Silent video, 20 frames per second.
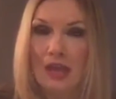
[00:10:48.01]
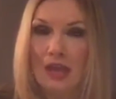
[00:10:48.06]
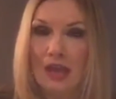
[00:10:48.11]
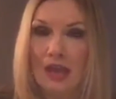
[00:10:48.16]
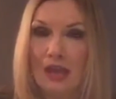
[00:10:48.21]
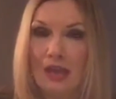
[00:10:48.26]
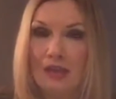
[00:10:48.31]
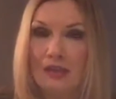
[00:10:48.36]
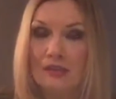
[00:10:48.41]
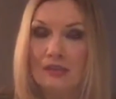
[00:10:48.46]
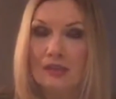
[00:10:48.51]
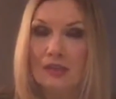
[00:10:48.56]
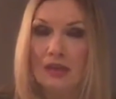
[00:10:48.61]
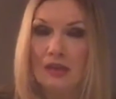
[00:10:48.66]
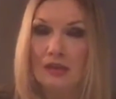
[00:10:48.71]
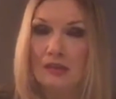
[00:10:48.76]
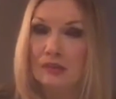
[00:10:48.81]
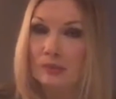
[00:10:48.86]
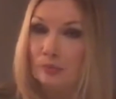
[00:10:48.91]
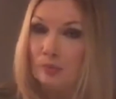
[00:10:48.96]
And
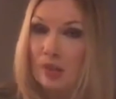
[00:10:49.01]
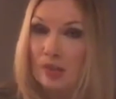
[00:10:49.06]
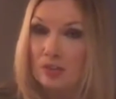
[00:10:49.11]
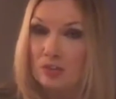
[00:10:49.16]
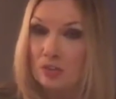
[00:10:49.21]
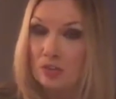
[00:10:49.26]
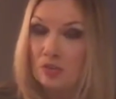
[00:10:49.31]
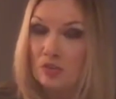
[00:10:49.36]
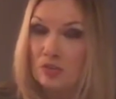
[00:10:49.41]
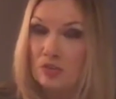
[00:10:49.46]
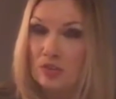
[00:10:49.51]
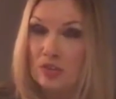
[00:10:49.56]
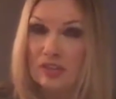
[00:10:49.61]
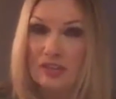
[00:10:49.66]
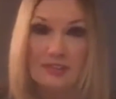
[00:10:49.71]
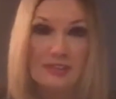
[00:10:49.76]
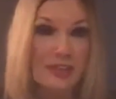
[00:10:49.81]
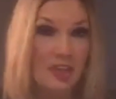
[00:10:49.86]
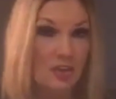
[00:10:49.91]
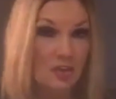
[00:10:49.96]
the prosecutors are going
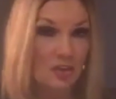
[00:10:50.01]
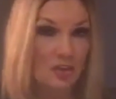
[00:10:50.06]
to say,